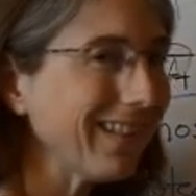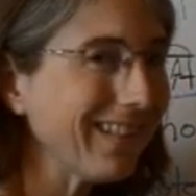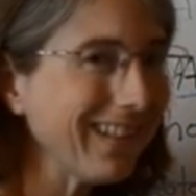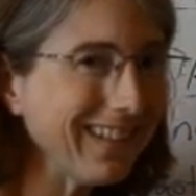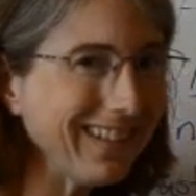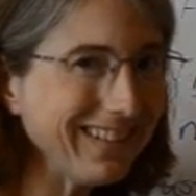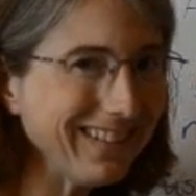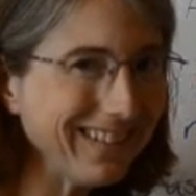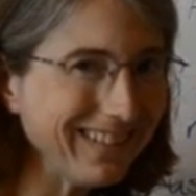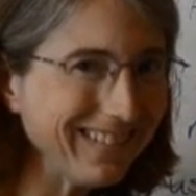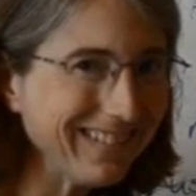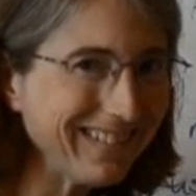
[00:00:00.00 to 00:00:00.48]
the
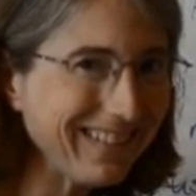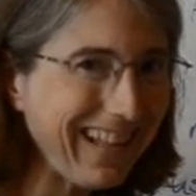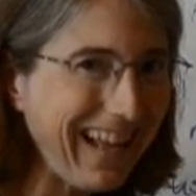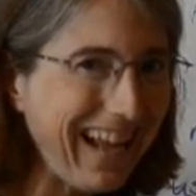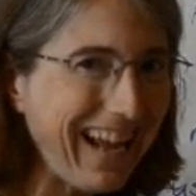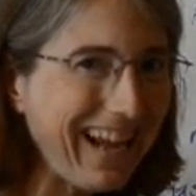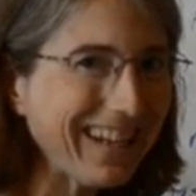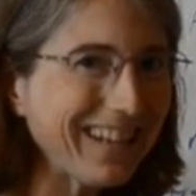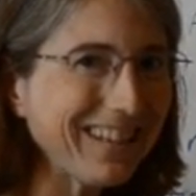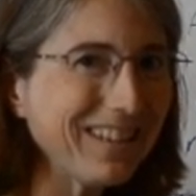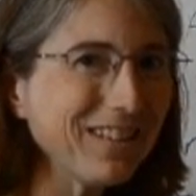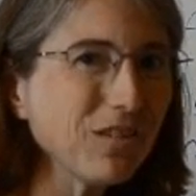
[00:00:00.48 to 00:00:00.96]
thing that's
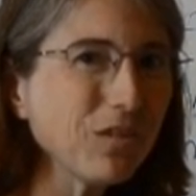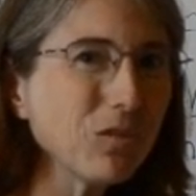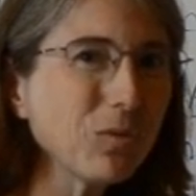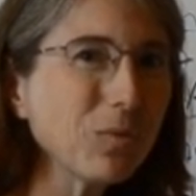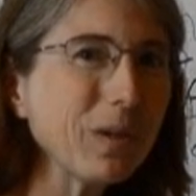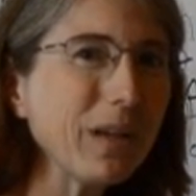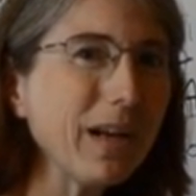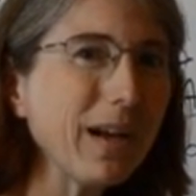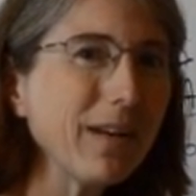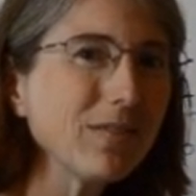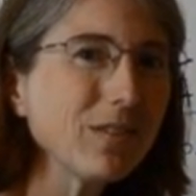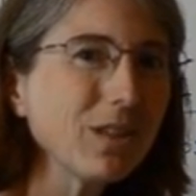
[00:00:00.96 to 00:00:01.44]
lacking,
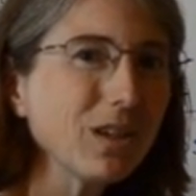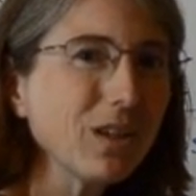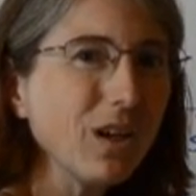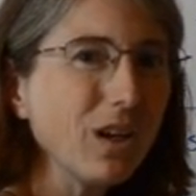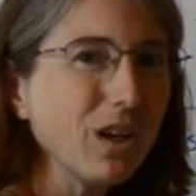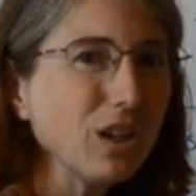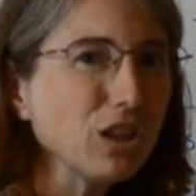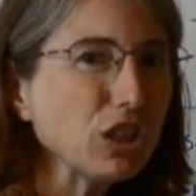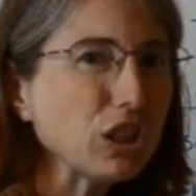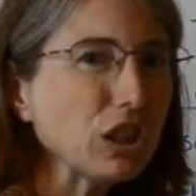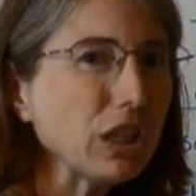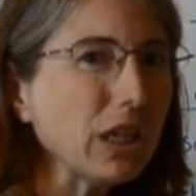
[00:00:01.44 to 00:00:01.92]
so we have to
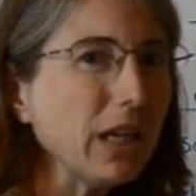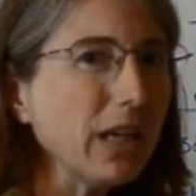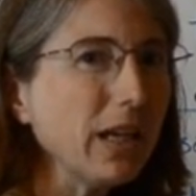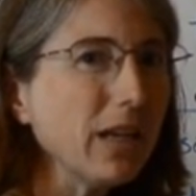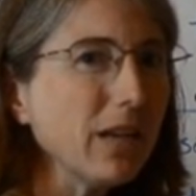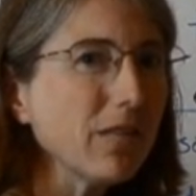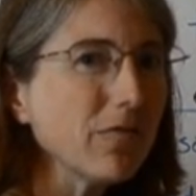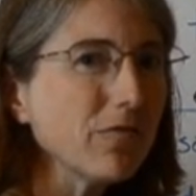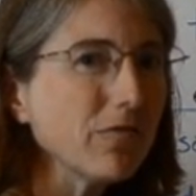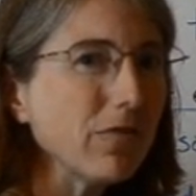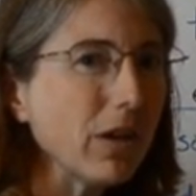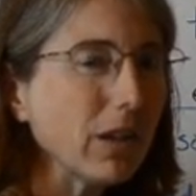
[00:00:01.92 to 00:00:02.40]

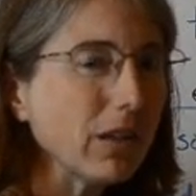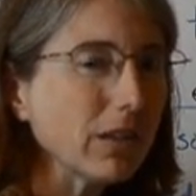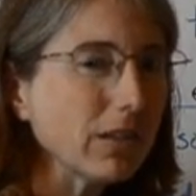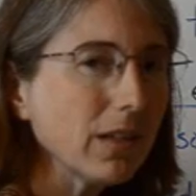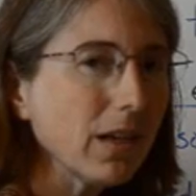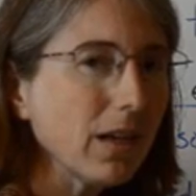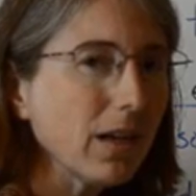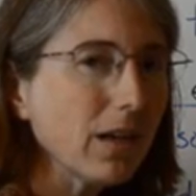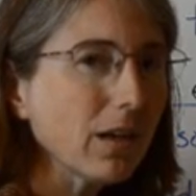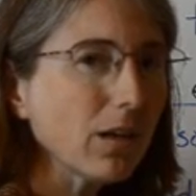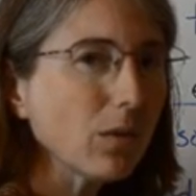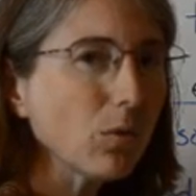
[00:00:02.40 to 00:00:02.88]
conjugate
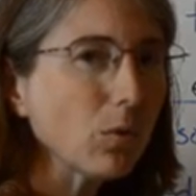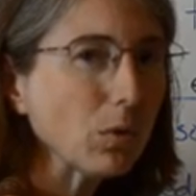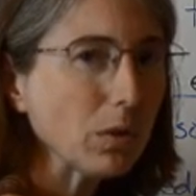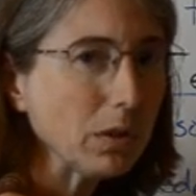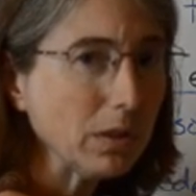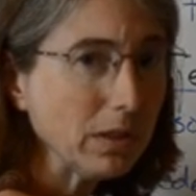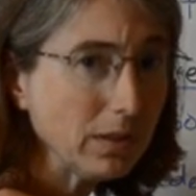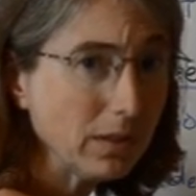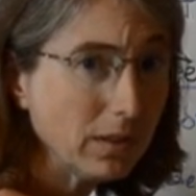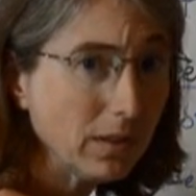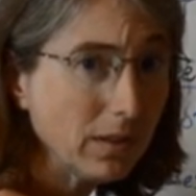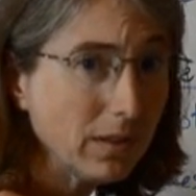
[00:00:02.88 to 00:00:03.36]
faltar
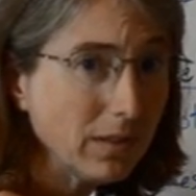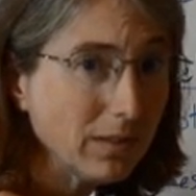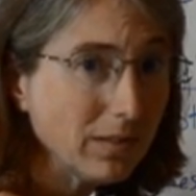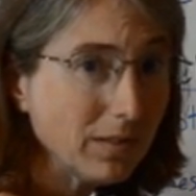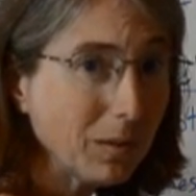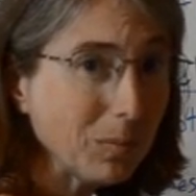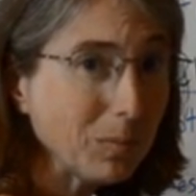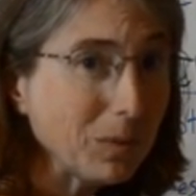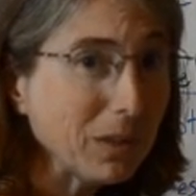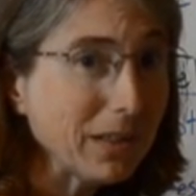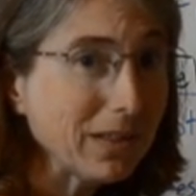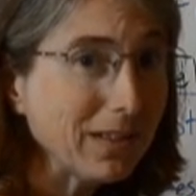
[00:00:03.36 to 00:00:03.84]
according to the
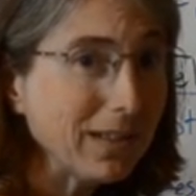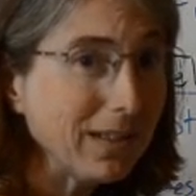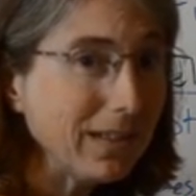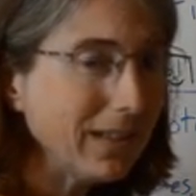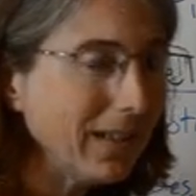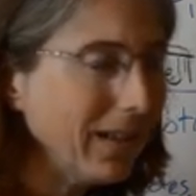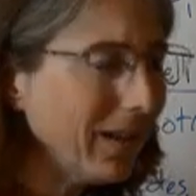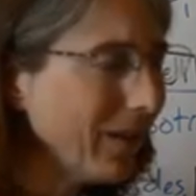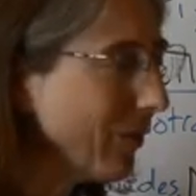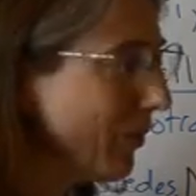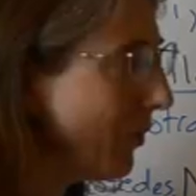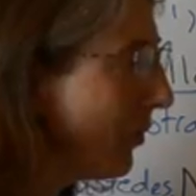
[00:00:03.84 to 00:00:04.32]
subject
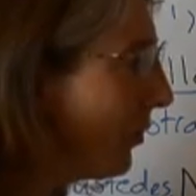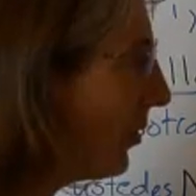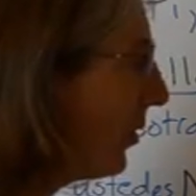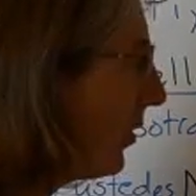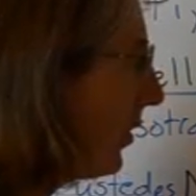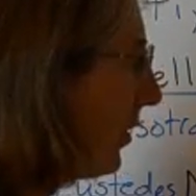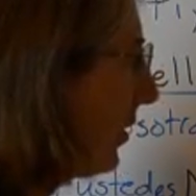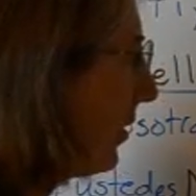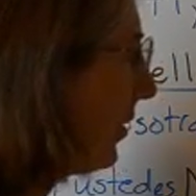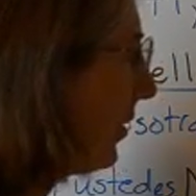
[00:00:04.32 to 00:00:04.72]
dinero.